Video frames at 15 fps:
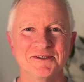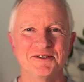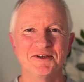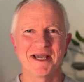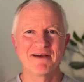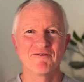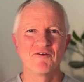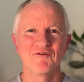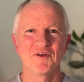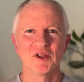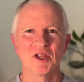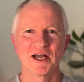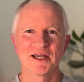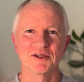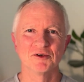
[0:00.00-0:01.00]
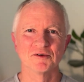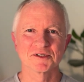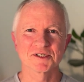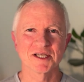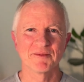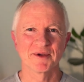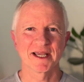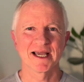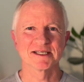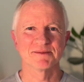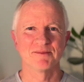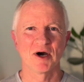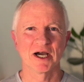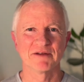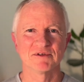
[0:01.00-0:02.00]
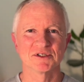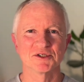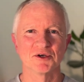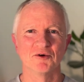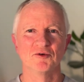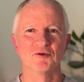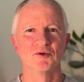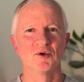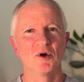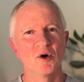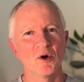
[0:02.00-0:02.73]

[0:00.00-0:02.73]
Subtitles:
Do you ever feel like your stomach has a mind of its own?